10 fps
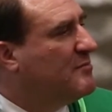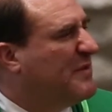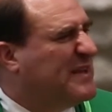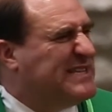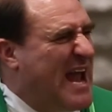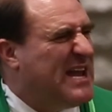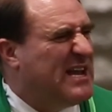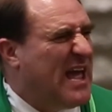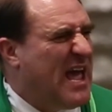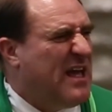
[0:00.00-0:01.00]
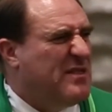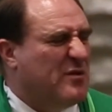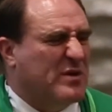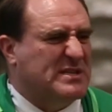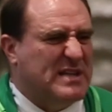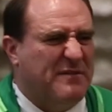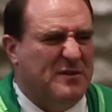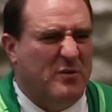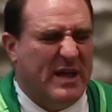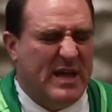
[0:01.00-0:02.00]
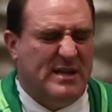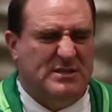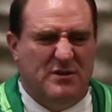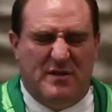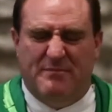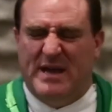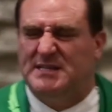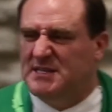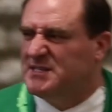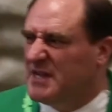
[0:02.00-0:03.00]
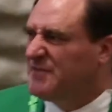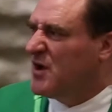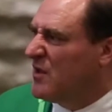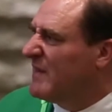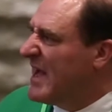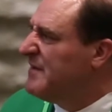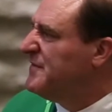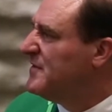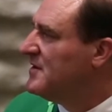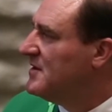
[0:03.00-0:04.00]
But the day-to-day, the stuff that we get into, the messy stuff called life,